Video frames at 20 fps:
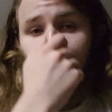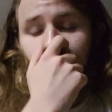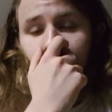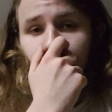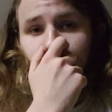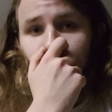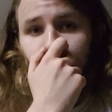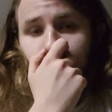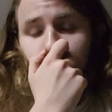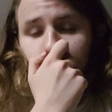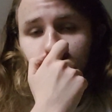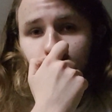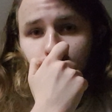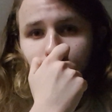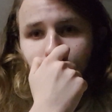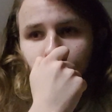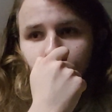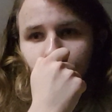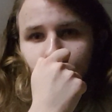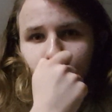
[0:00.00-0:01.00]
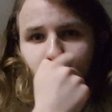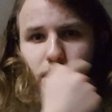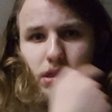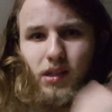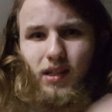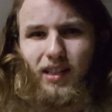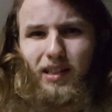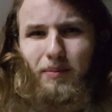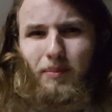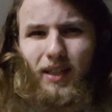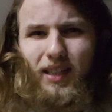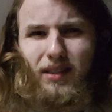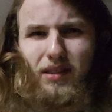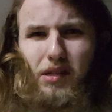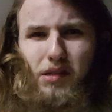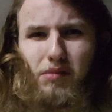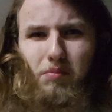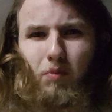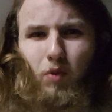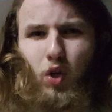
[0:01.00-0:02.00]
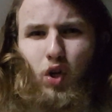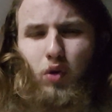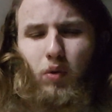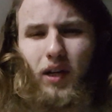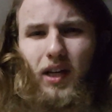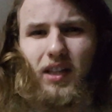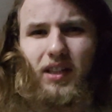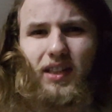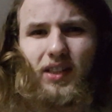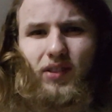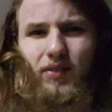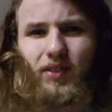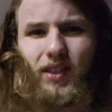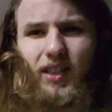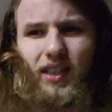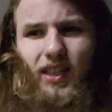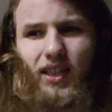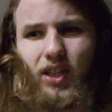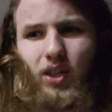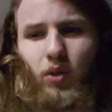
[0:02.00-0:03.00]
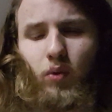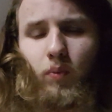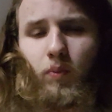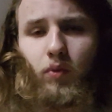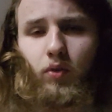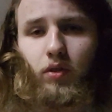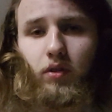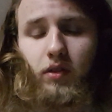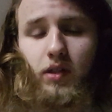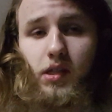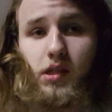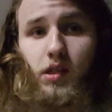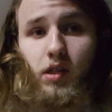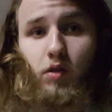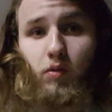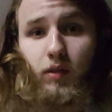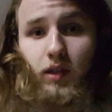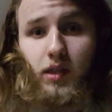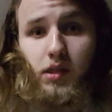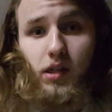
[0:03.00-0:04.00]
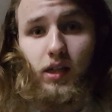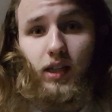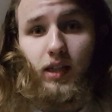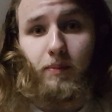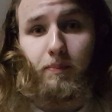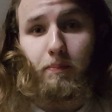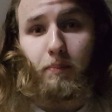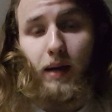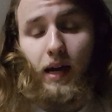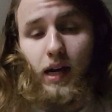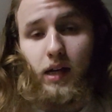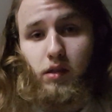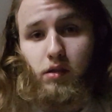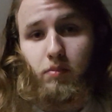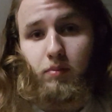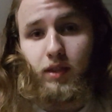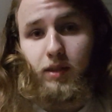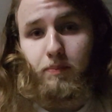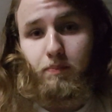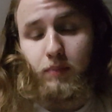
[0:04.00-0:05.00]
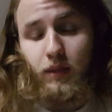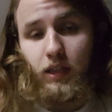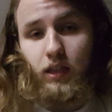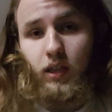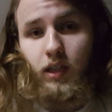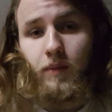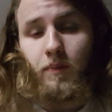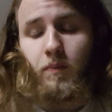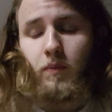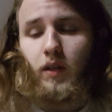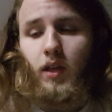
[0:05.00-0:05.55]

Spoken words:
I just decided to make this quick little video, or at least quick as I can possibly be.